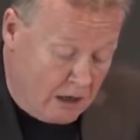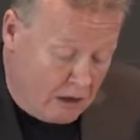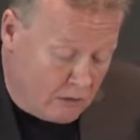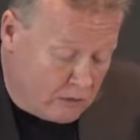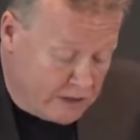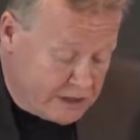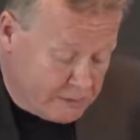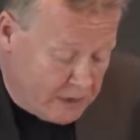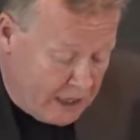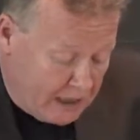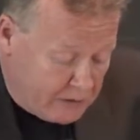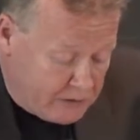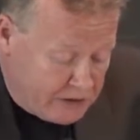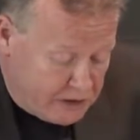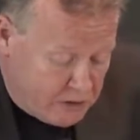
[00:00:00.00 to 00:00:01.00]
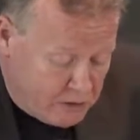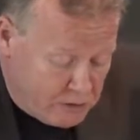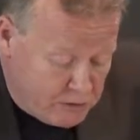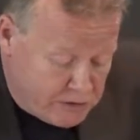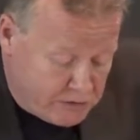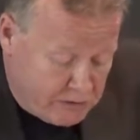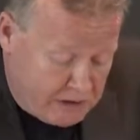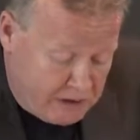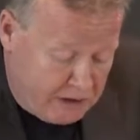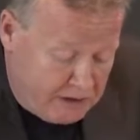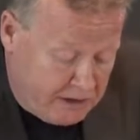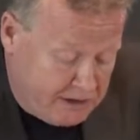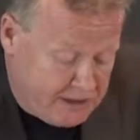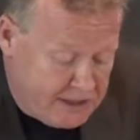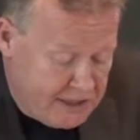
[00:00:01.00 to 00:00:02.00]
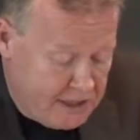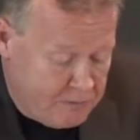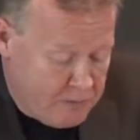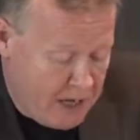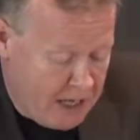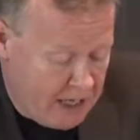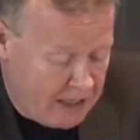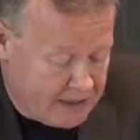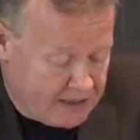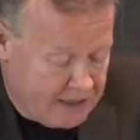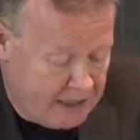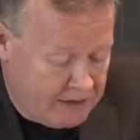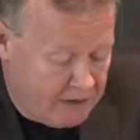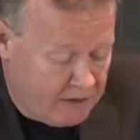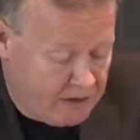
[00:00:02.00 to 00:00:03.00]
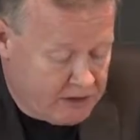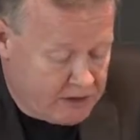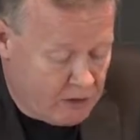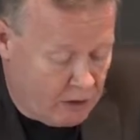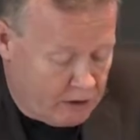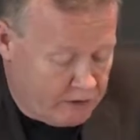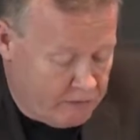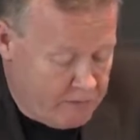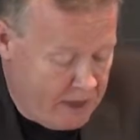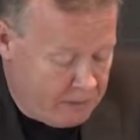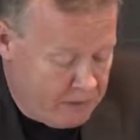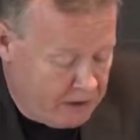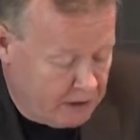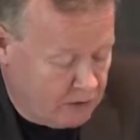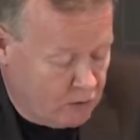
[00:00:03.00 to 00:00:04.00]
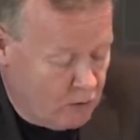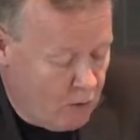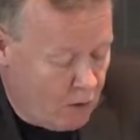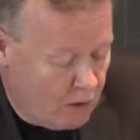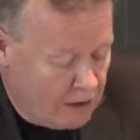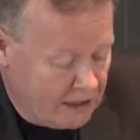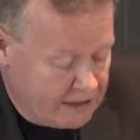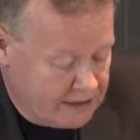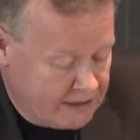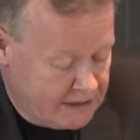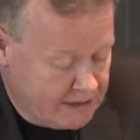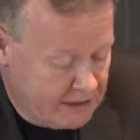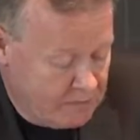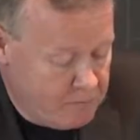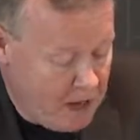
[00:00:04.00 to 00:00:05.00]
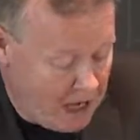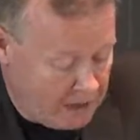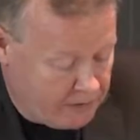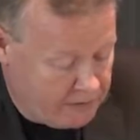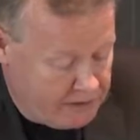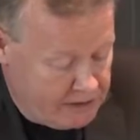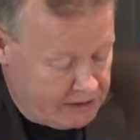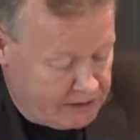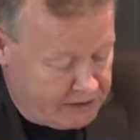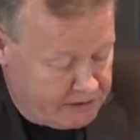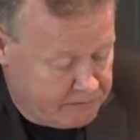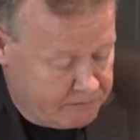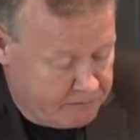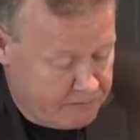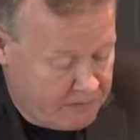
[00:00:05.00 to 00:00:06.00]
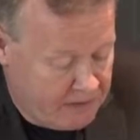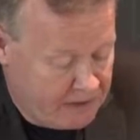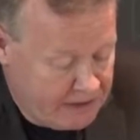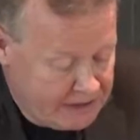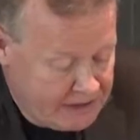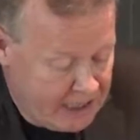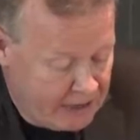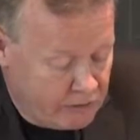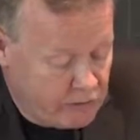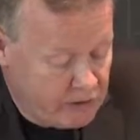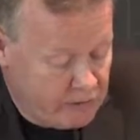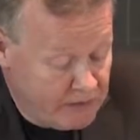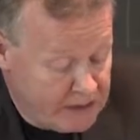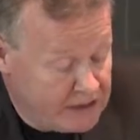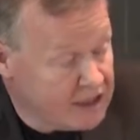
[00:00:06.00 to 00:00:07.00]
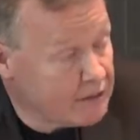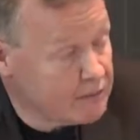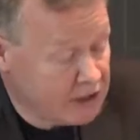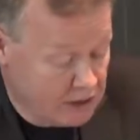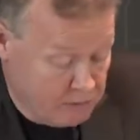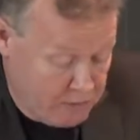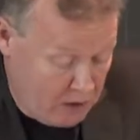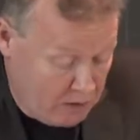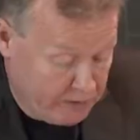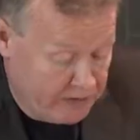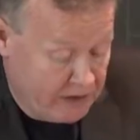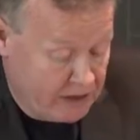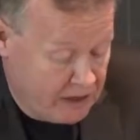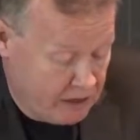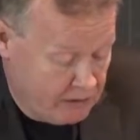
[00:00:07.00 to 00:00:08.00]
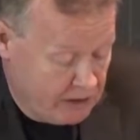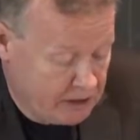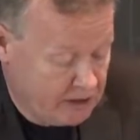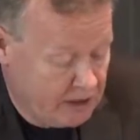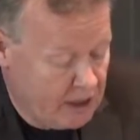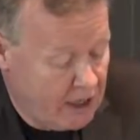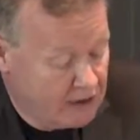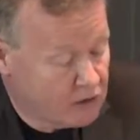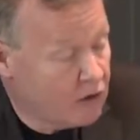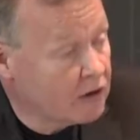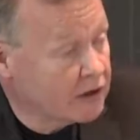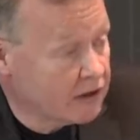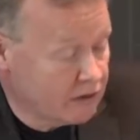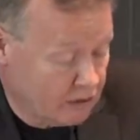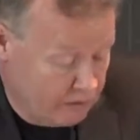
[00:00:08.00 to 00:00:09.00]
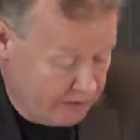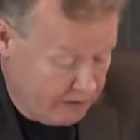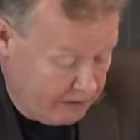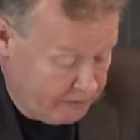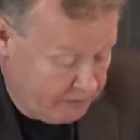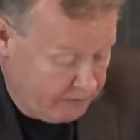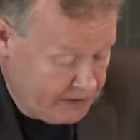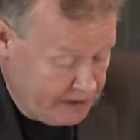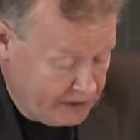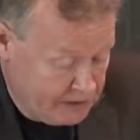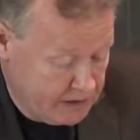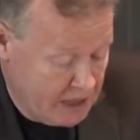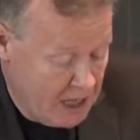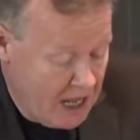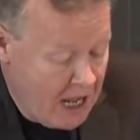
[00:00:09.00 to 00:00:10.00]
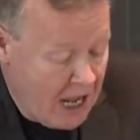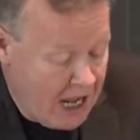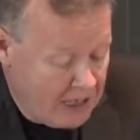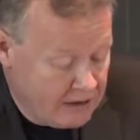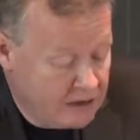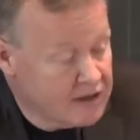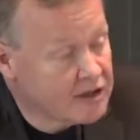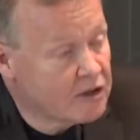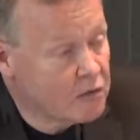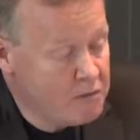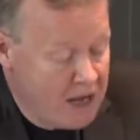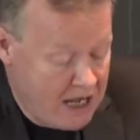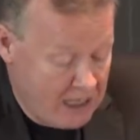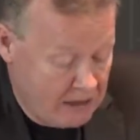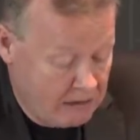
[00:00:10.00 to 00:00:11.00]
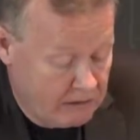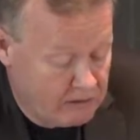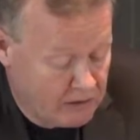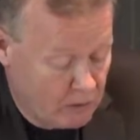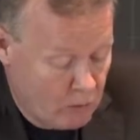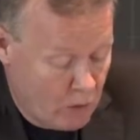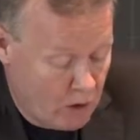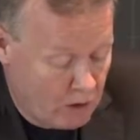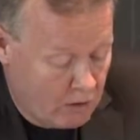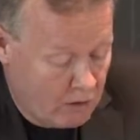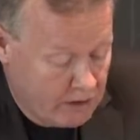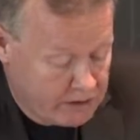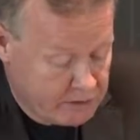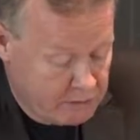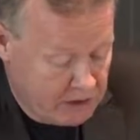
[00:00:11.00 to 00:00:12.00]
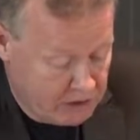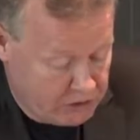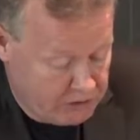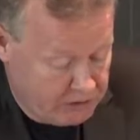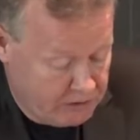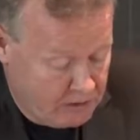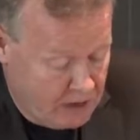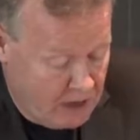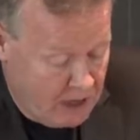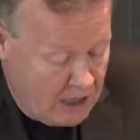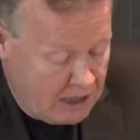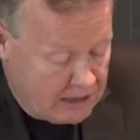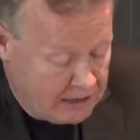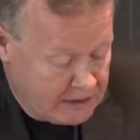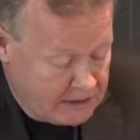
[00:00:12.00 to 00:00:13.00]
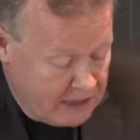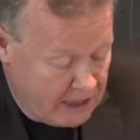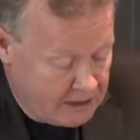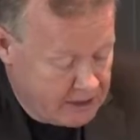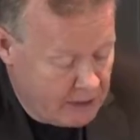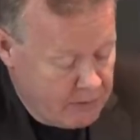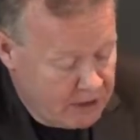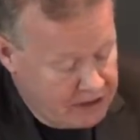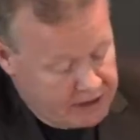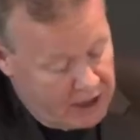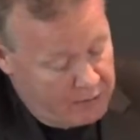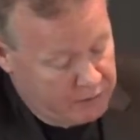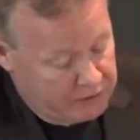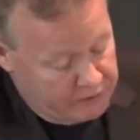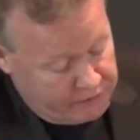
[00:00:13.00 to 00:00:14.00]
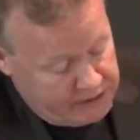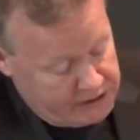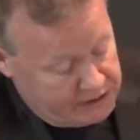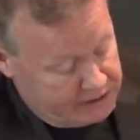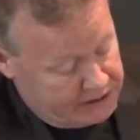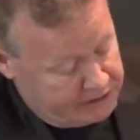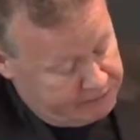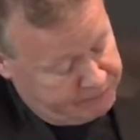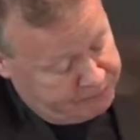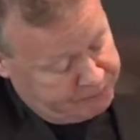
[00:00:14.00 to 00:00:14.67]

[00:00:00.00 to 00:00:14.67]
RISM can reduce redundancy by extending the sort of mapping to all existing MARC fields. This can reveal something about the character and content of the field and its domain, work, or expression. Let's take some example fields.